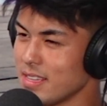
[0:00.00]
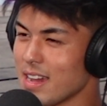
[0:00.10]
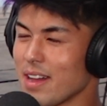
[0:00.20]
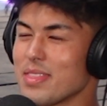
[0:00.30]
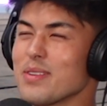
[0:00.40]

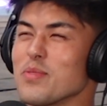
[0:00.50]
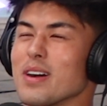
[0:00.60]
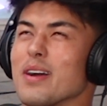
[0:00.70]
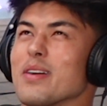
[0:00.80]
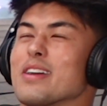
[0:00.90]
Yeah, I think
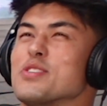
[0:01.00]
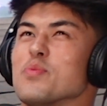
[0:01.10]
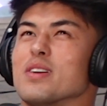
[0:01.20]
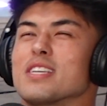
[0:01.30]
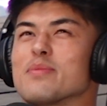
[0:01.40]

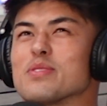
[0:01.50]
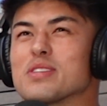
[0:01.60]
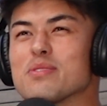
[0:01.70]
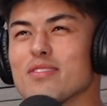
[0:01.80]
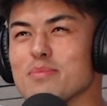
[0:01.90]
one time when I was
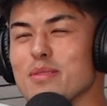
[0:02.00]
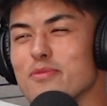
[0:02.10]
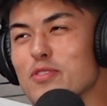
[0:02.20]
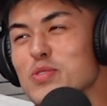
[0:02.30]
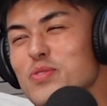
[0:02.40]
getting ready for my
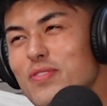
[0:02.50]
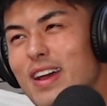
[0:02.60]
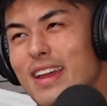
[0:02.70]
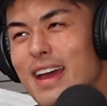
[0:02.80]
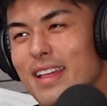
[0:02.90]
first
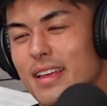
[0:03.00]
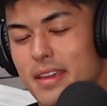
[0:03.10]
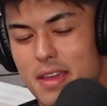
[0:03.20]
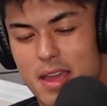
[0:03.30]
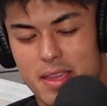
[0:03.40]
fight,
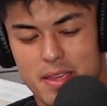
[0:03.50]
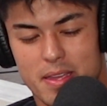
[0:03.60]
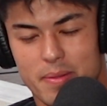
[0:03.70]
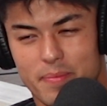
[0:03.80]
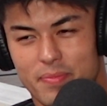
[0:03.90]

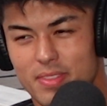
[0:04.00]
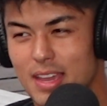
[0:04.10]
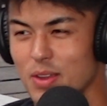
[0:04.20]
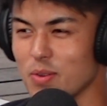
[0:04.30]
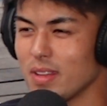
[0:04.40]

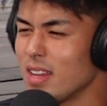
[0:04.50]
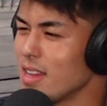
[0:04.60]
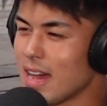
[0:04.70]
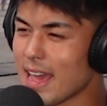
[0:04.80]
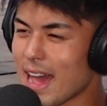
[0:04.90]
I
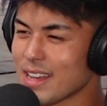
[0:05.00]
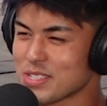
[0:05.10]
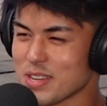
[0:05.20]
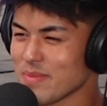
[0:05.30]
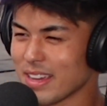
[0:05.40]

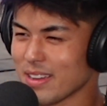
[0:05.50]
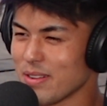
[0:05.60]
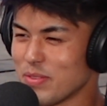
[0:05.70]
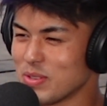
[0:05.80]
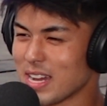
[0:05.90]
asked him like a
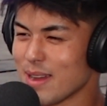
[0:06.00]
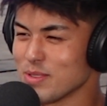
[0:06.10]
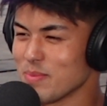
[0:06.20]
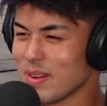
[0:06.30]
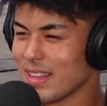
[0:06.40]
few times
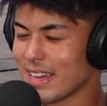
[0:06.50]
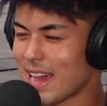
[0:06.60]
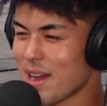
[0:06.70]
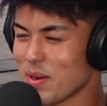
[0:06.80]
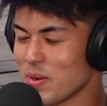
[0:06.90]
about like
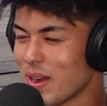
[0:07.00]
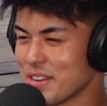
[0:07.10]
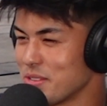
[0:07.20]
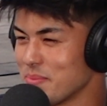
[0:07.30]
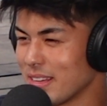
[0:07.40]
how I
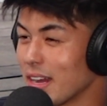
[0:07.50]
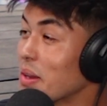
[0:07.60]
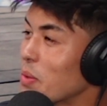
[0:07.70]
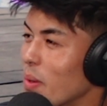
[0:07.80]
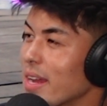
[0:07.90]
should be
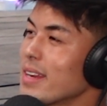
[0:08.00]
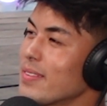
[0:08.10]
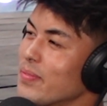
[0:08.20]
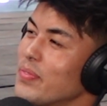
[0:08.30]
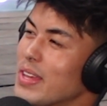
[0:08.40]
cutting weight,
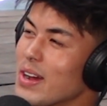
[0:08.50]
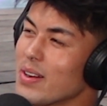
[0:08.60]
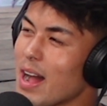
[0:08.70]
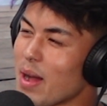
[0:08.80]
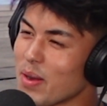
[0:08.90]

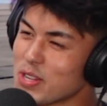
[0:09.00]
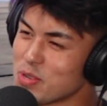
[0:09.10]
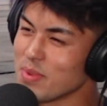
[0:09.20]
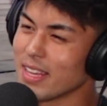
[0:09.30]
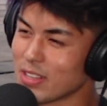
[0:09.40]
how I
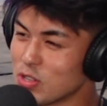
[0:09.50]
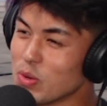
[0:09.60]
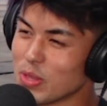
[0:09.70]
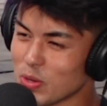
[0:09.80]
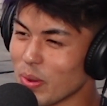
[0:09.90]
should be like
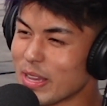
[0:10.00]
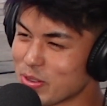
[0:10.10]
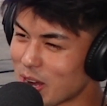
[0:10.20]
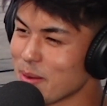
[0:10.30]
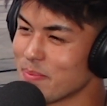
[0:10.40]
doing the weight
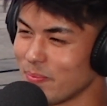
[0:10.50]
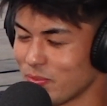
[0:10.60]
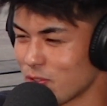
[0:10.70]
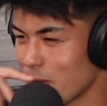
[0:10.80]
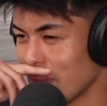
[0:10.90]
drop
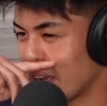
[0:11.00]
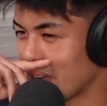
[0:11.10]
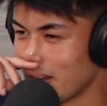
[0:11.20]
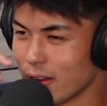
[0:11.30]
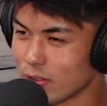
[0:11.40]
from like
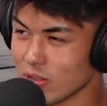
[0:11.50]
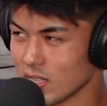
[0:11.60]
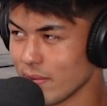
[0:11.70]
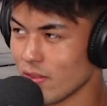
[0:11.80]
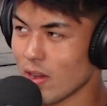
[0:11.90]

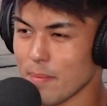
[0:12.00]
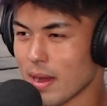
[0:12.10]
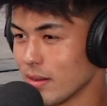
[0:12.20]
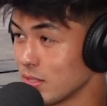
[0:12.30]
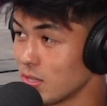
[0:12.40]
175
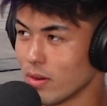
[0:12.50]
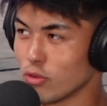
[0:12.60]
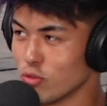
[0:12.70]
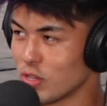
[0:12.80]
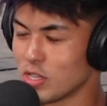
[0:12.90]
pounds to
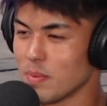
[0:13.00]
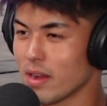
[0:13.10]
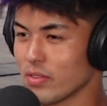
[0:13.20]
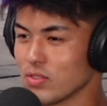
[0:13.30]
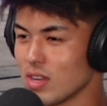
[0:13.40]
160
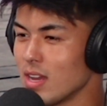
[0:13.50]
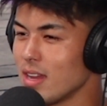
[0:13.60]
pounds.